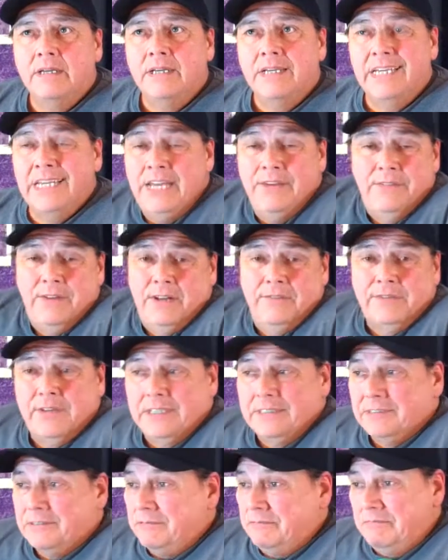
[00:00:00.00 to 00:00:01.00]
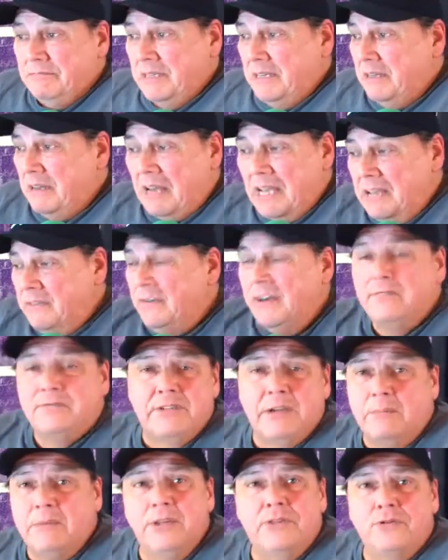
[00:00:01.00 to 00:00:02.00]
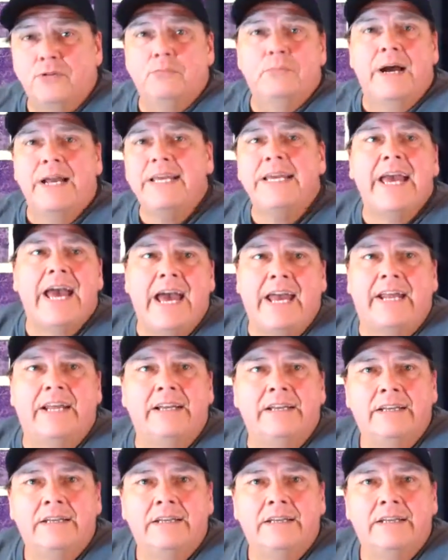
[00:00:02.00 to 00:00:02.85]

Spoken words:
even if somebody threw money at it,